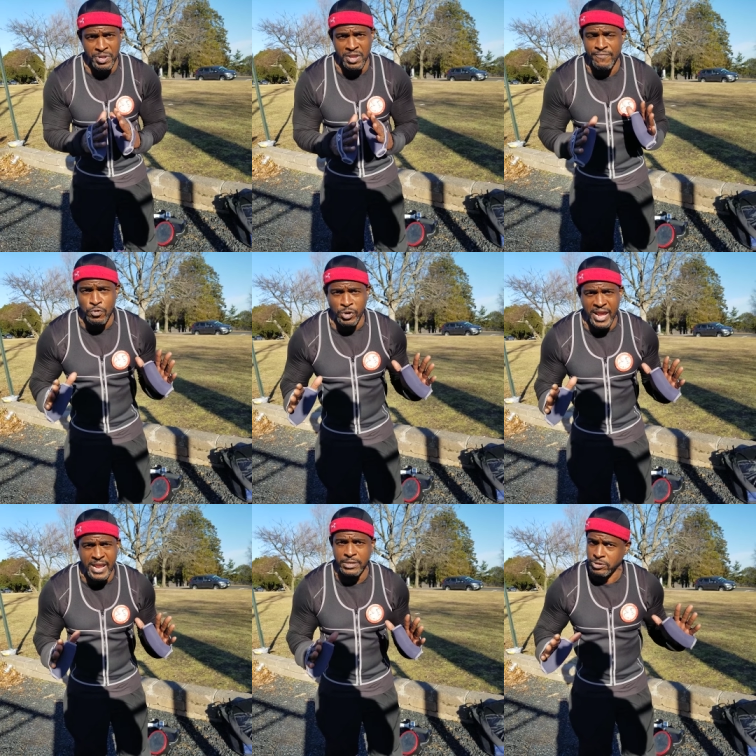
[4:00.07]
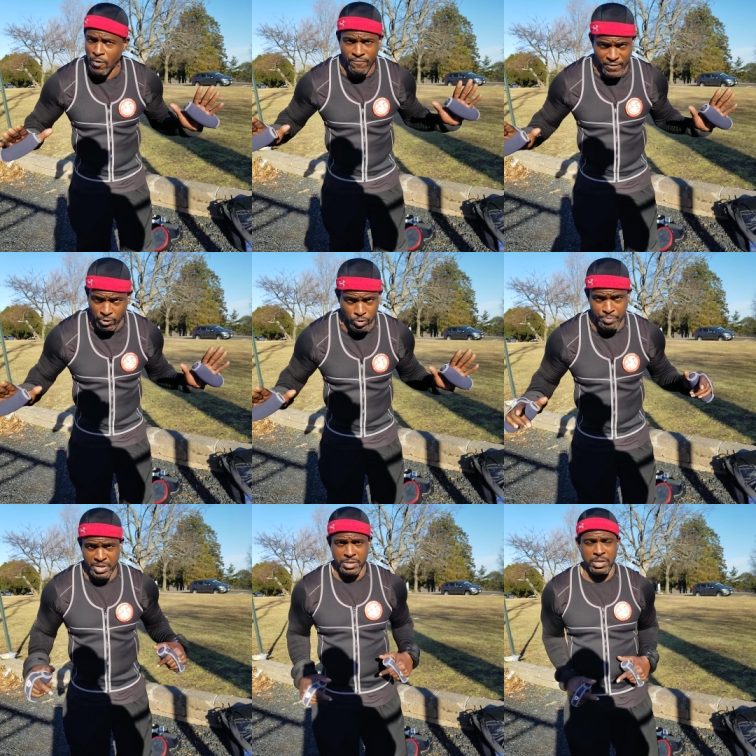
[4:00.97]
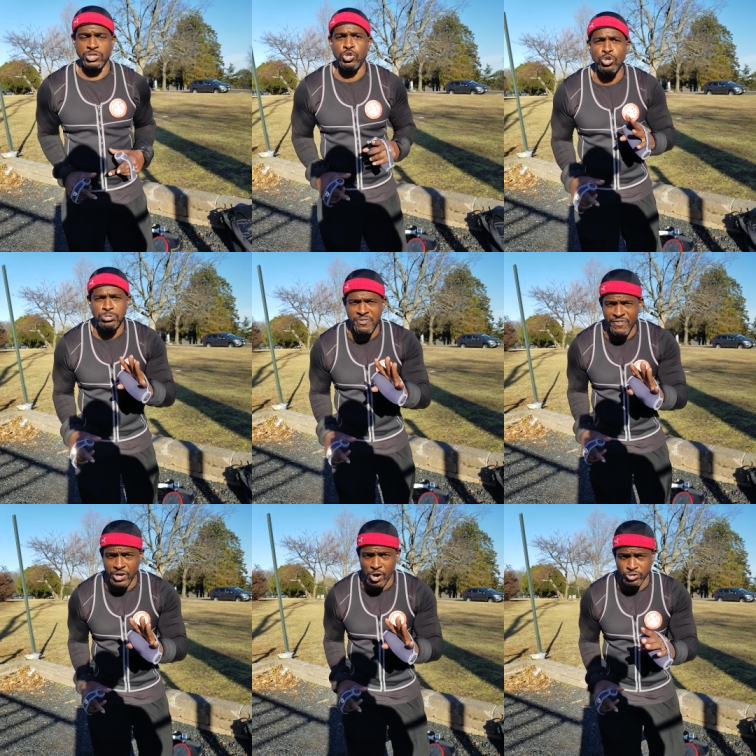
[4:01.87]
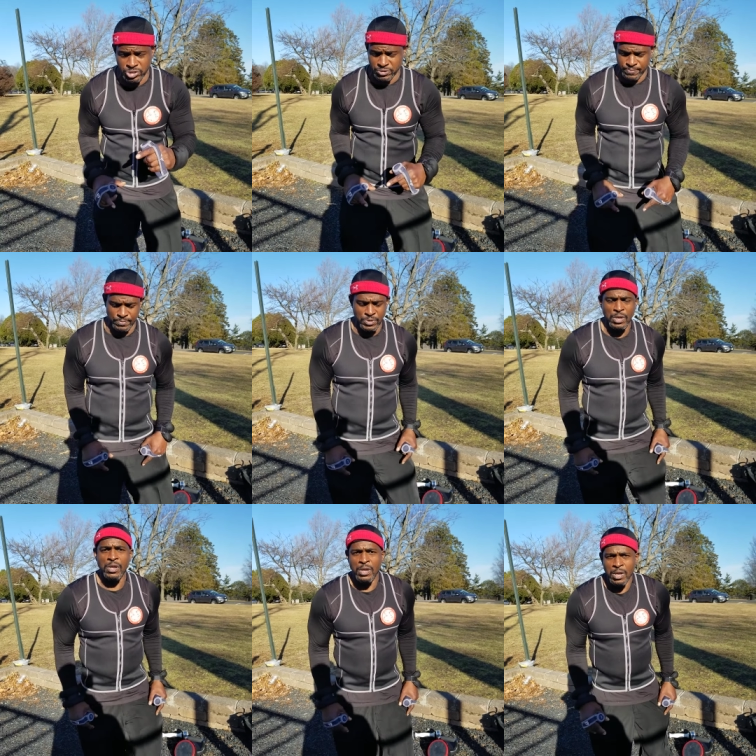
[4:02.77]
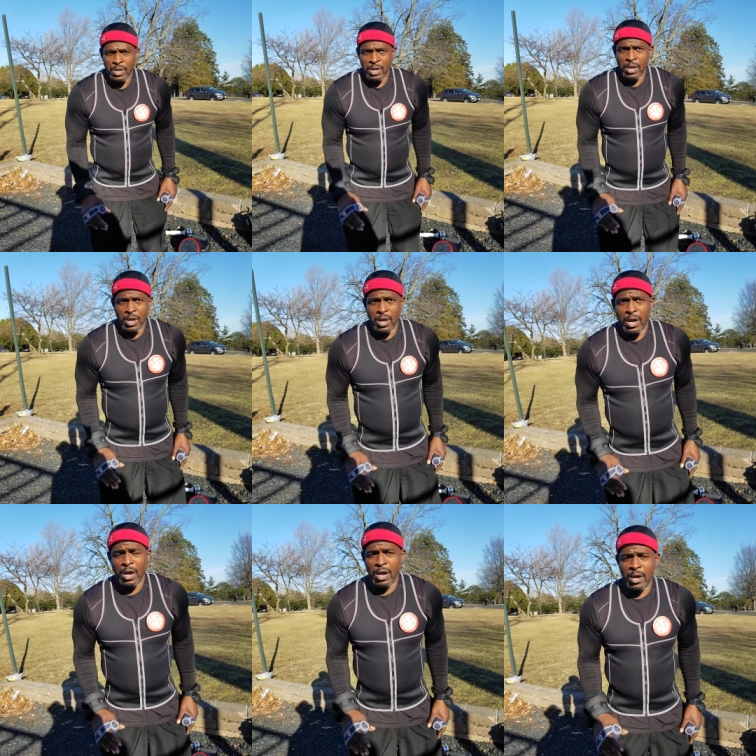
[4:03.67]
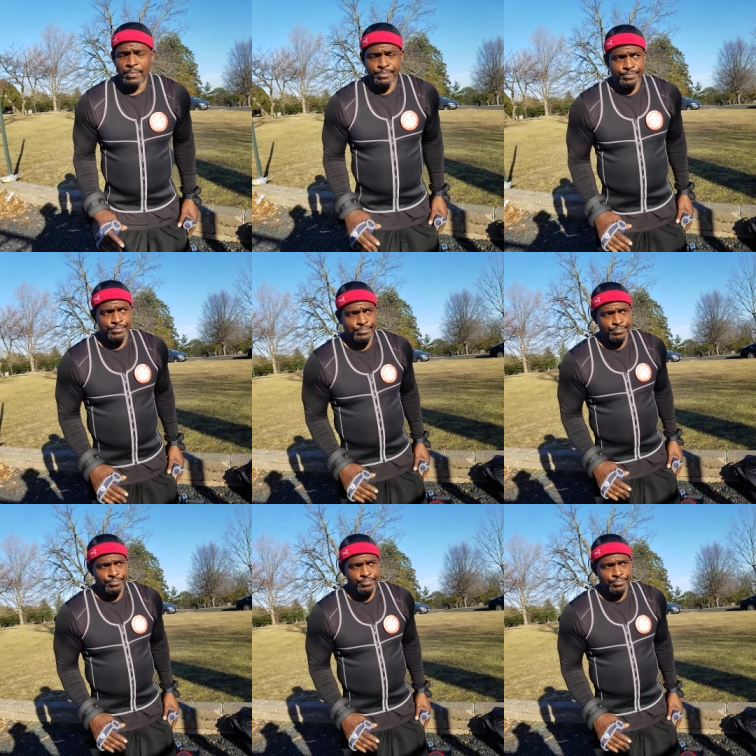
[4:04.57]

me. If you can't, don't fuck with me. Excuse me for cursing. I gotta keep it real. Um, gotta keep it